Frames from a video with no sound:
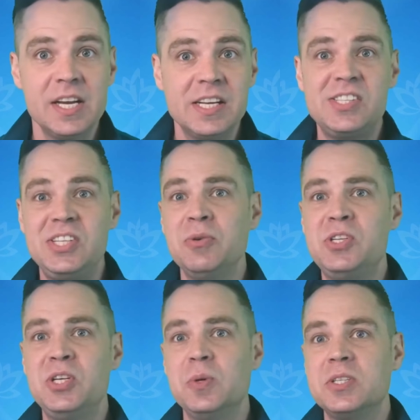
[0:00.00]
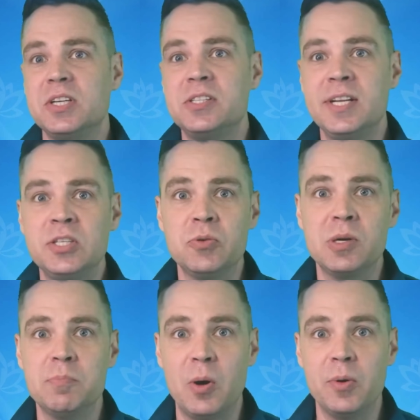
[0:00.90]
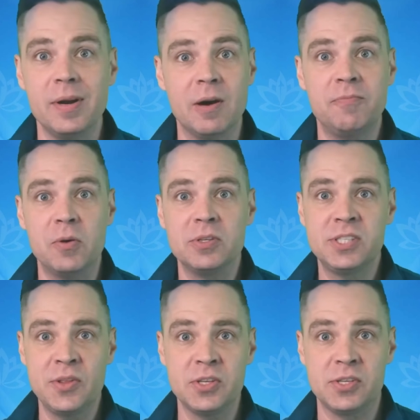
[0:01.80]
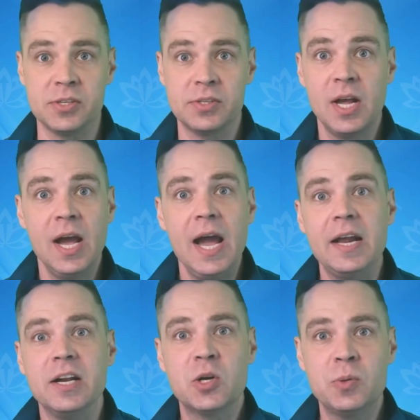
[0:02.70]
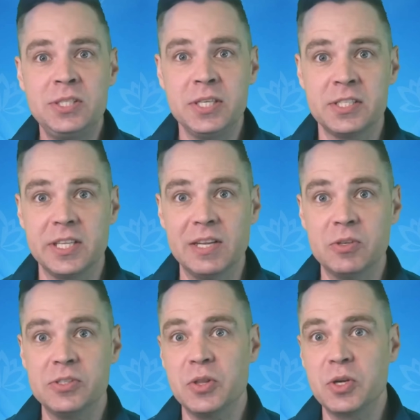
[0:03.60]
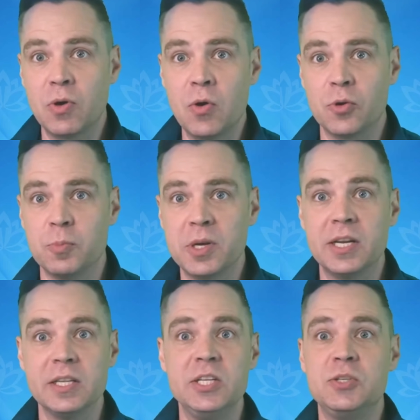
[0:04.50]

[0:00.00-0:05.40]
CO2 is an essential component of photosynthesis, and increasing its levels in the grow room can lead